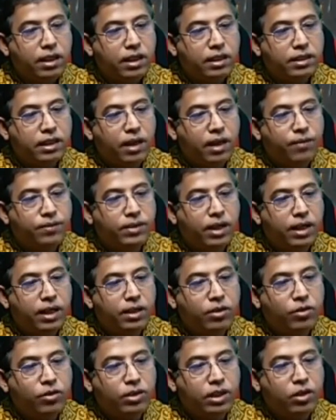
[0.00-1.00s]
subsides
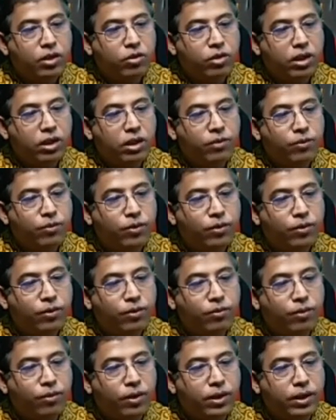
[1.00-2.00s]
within 24 to
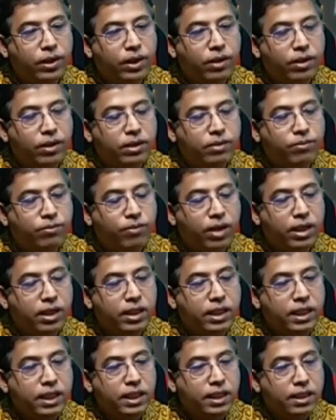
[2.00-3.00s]
48 hours. But
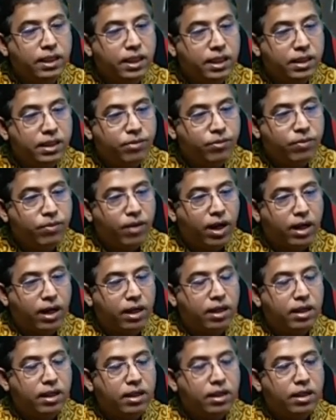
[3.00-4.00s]
if this fever
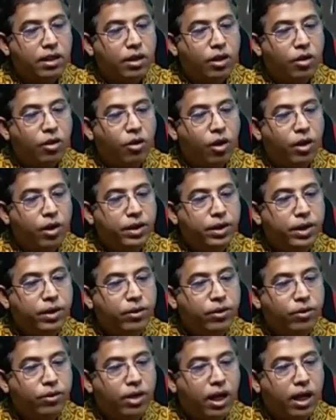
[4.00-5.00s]
not due
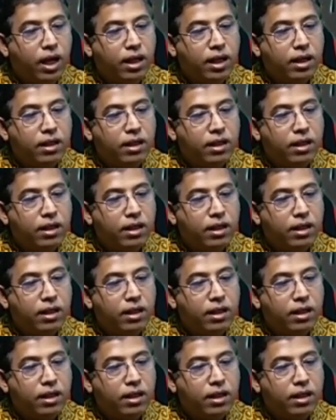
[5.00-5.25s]
to the